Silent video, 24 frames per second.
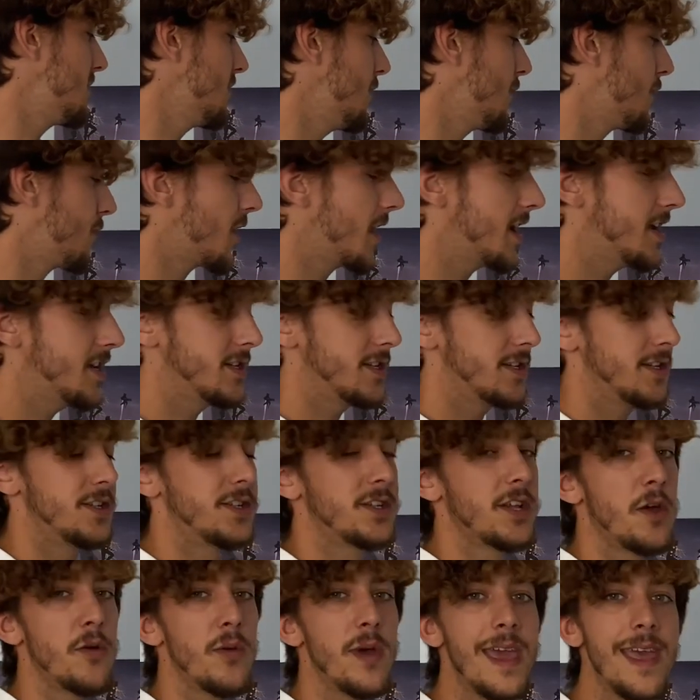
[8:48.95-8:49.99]
and phrases?
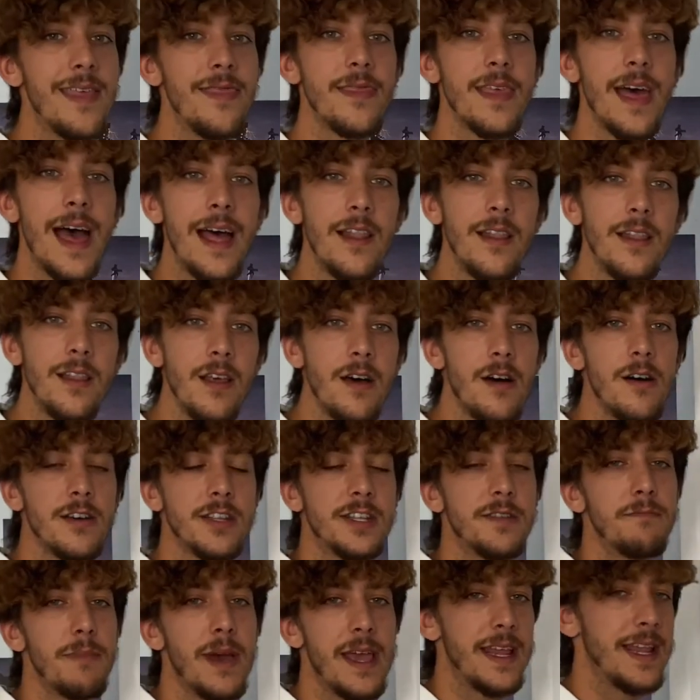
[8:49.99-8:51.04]
So in that
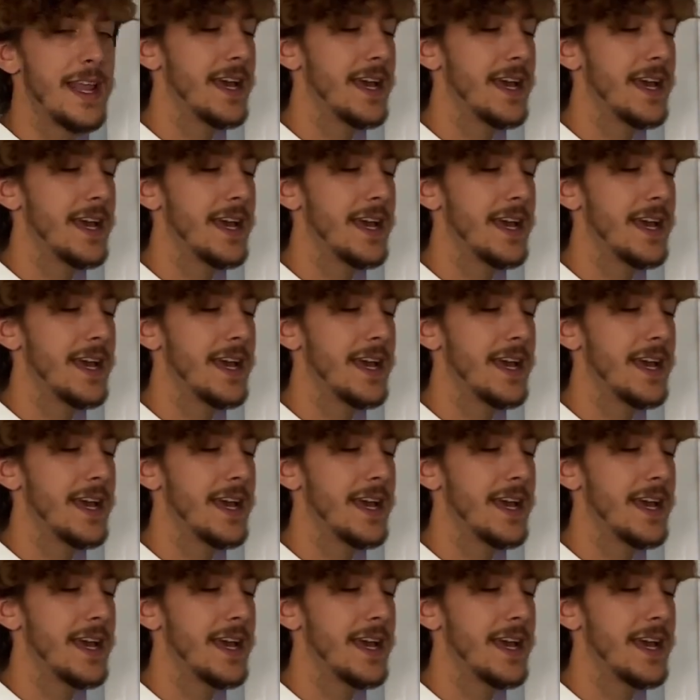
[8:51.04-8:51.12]
last main